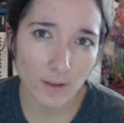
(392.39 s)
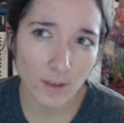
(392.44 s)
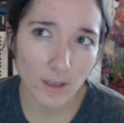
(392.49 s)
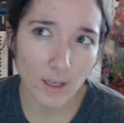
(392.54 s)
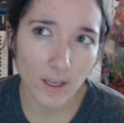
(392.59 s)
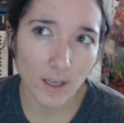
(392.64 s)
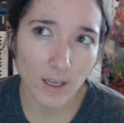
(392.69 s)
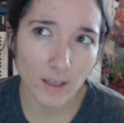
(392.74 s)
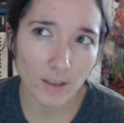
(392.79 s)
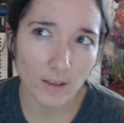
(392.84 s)

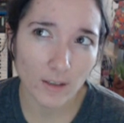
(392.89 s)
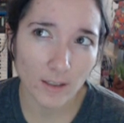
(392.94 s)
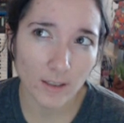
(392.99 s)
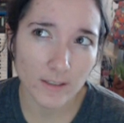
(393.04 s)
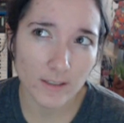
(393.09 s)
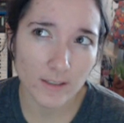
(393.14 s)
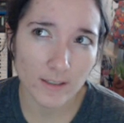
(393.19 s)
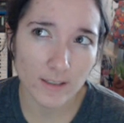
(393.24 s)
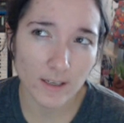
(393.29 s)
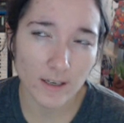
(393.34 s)
And I
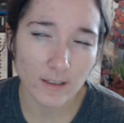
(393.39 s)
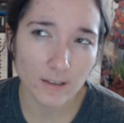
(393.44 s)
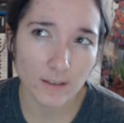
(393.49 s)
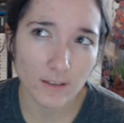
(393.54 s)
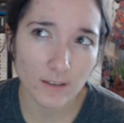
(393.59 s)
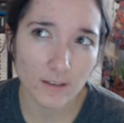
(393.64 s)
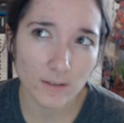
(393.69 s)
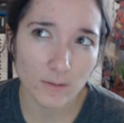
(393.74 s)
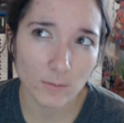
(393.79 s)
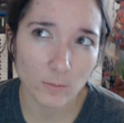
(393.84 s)

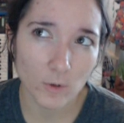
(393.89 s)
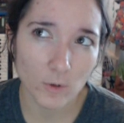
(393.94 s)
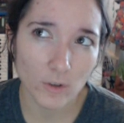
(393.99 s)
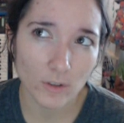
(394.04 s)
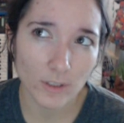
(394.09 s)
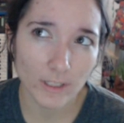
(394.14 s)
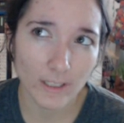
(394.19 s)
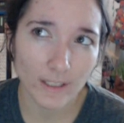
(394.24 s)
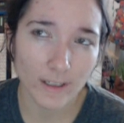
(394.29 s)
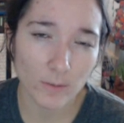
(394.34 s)
said, well,
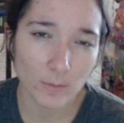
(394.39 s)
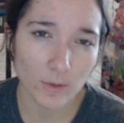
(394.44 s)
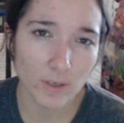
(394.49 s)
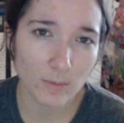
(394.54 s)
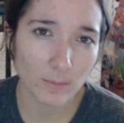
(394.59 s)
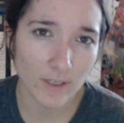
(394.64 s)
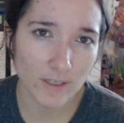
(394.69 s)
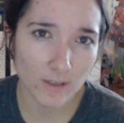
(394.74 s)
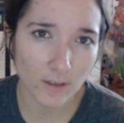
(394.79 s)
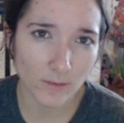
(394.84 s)
can I wean
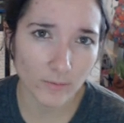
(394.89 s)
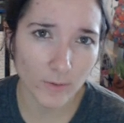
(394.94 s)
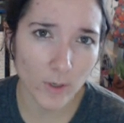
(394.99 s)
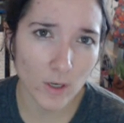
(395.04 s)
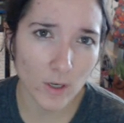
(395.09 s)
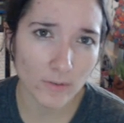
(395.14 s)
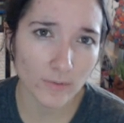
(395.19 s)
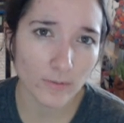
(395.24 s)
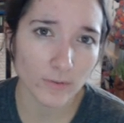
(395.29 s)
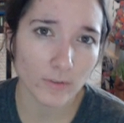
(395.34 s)
myself
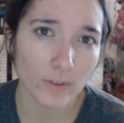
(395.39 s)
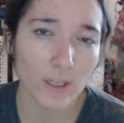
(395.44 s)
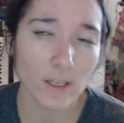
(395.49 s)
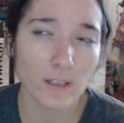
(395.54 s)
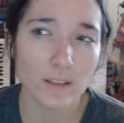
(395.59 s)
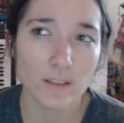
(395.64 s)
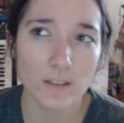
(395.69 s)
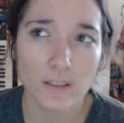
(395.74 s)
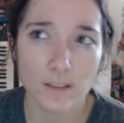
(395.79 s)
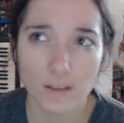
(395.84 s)
off?
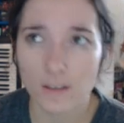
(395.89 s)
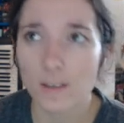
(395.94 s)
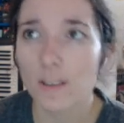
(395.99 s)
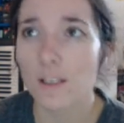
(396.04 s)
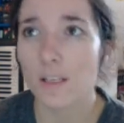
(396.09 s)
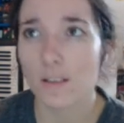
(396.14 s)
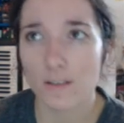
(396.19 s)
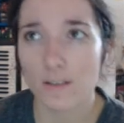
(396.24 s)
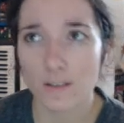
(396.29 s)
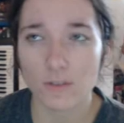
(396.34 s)
And
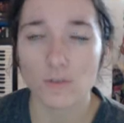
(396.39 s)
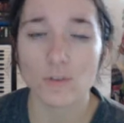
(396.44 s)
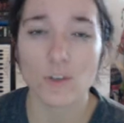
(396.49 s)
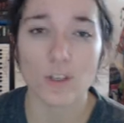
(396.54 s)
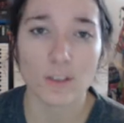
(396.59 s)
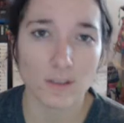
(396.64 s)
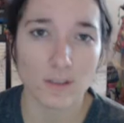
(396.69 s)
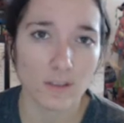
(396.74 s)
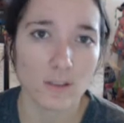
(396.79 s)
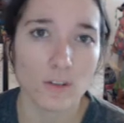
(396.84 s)
he
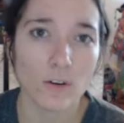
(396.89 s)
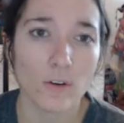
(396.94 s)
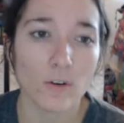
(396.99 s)
suggested,